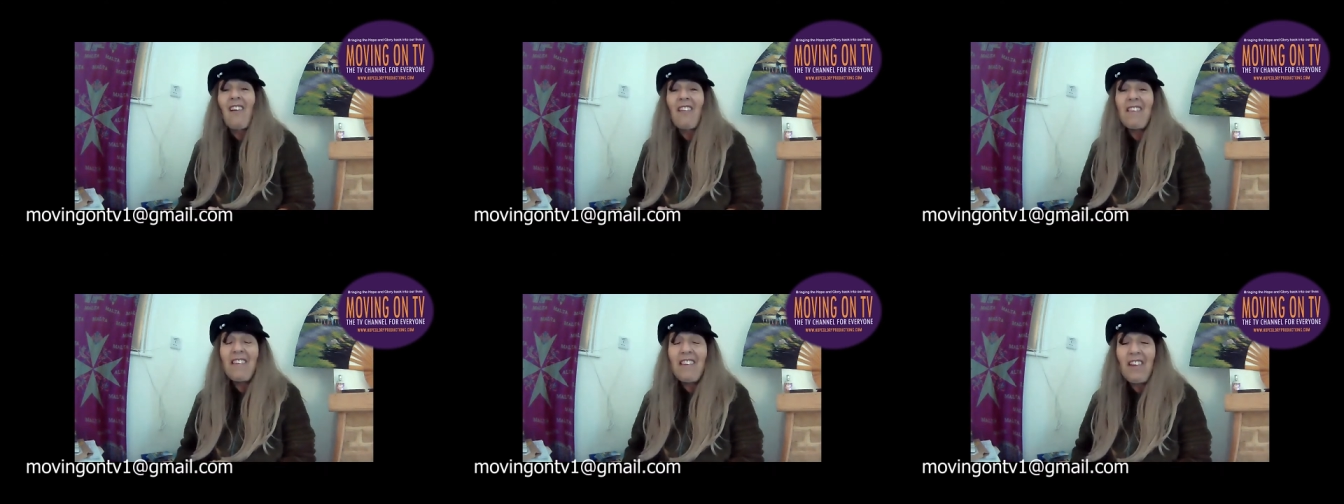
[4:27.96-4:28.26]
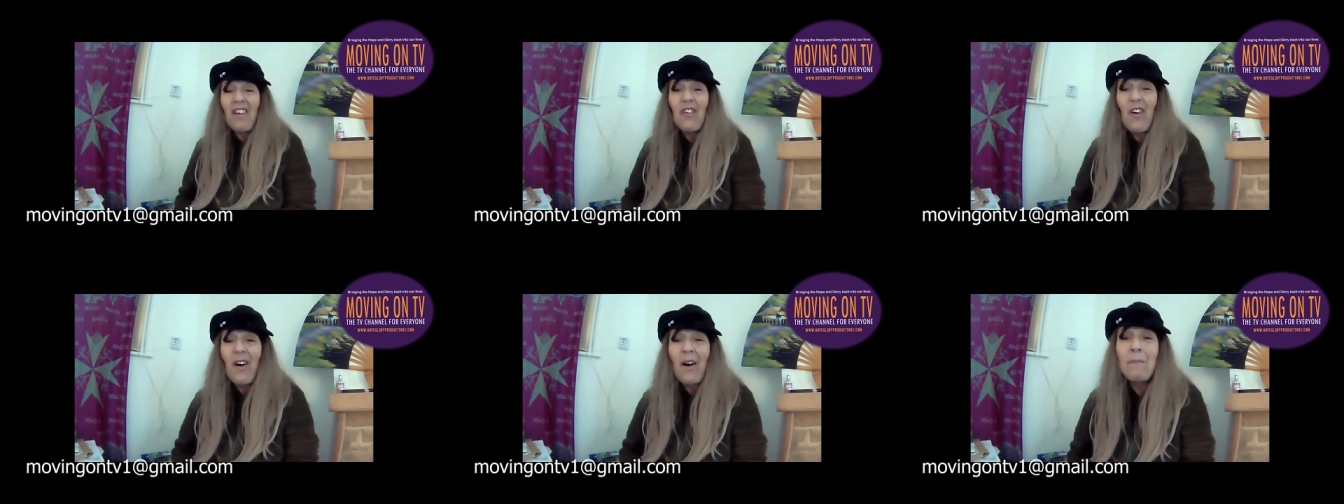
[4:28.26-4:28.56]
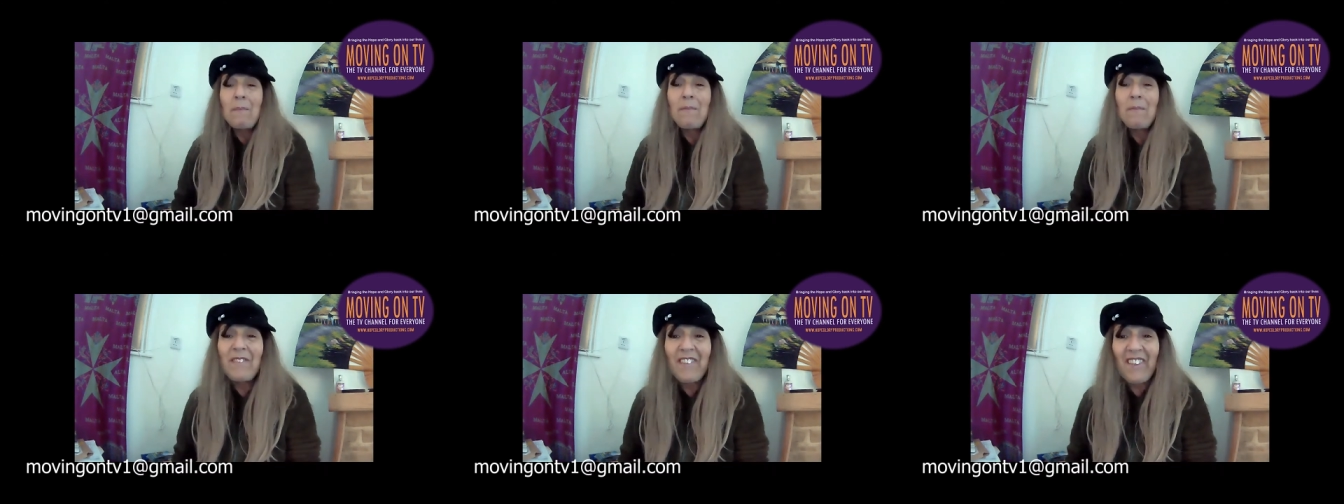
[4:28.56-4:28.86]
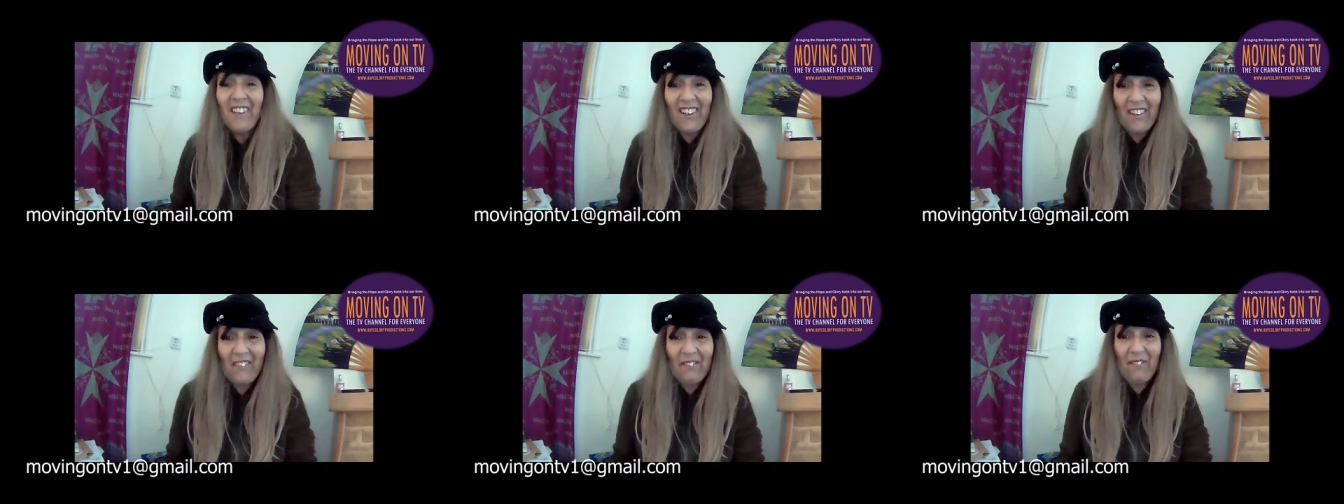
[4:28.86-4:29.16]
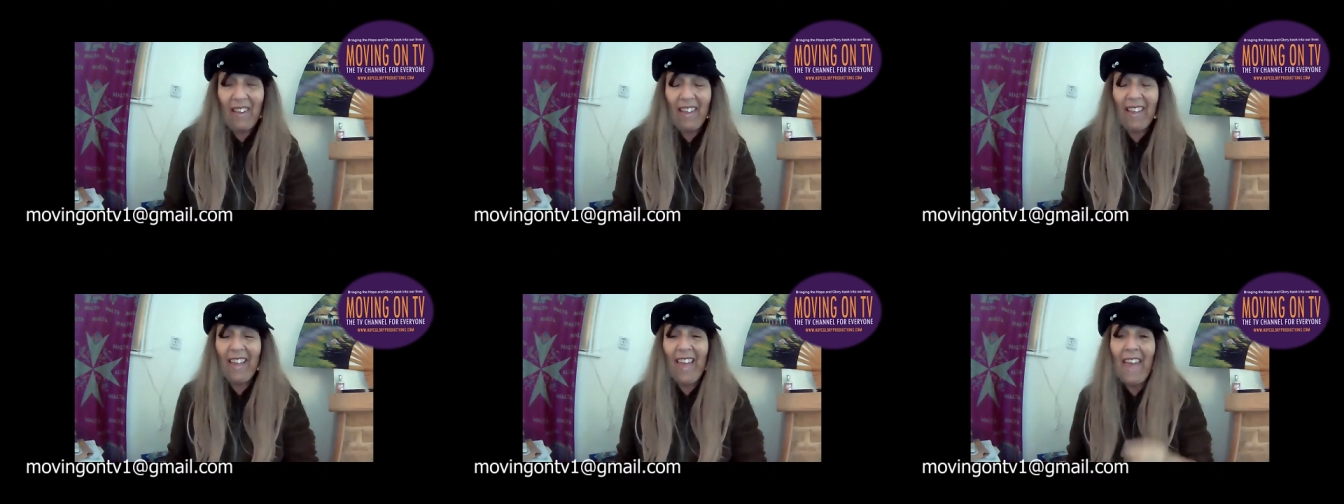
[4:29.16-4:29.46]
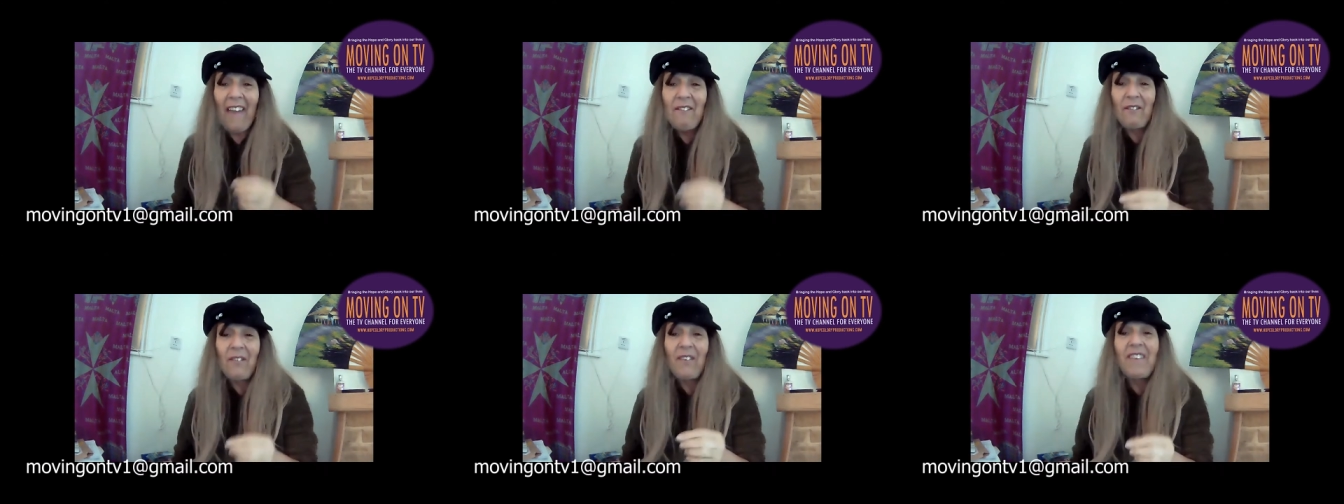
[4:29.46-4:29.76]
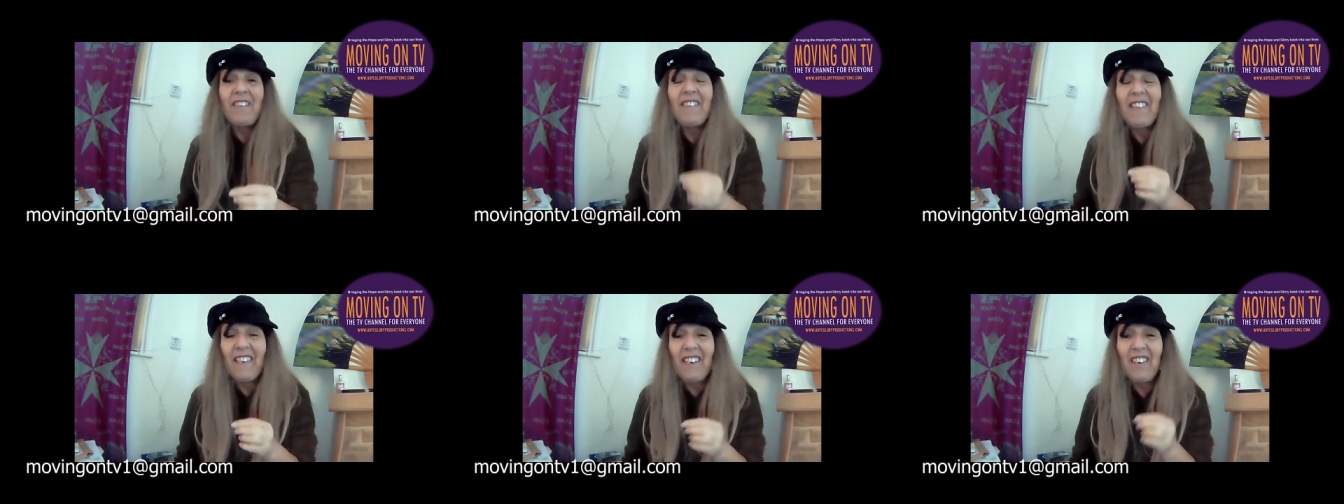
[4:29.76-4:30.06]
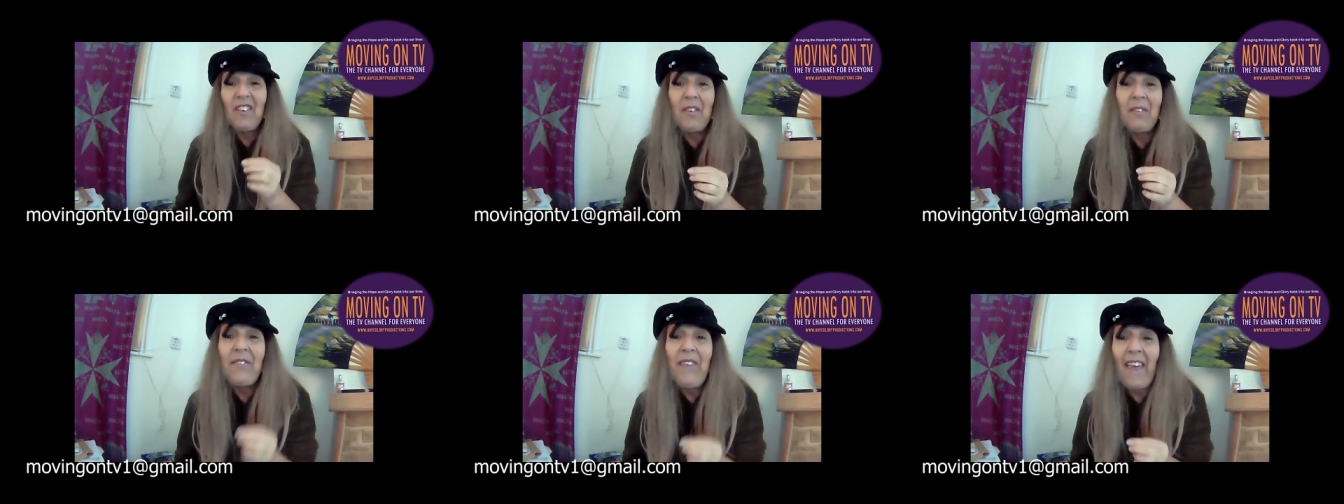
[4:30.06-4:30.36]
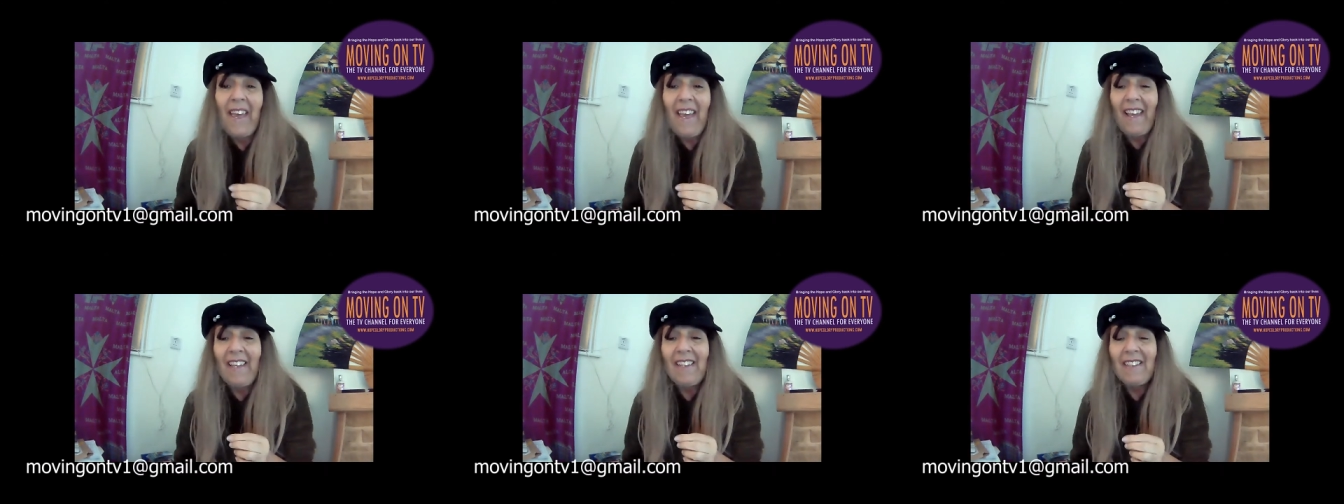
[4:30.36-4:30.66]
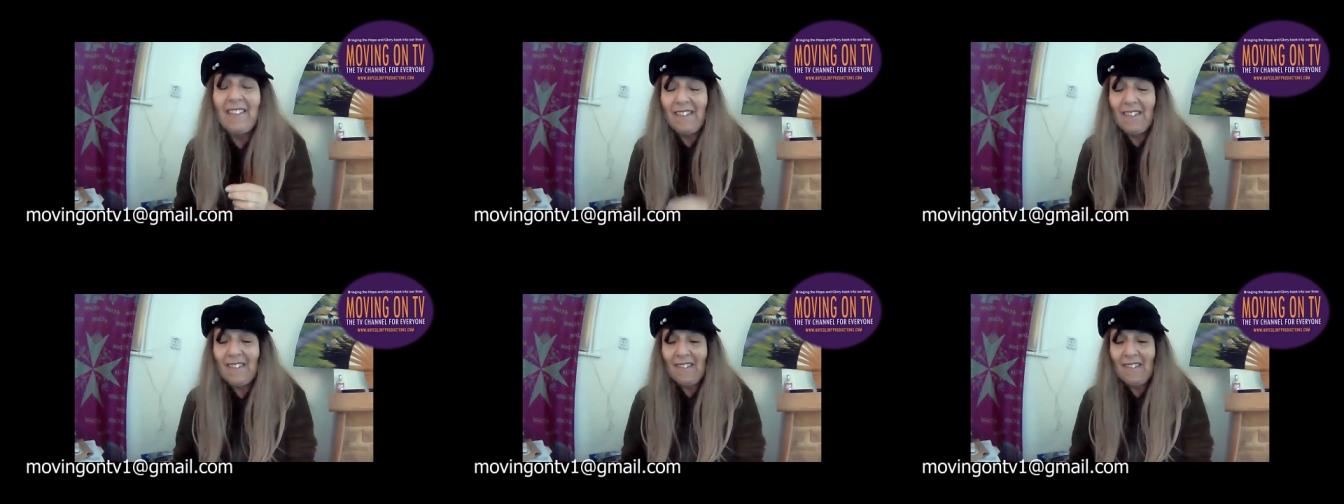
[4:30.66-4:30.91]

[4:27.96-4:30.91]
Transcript: Are you observing every single day?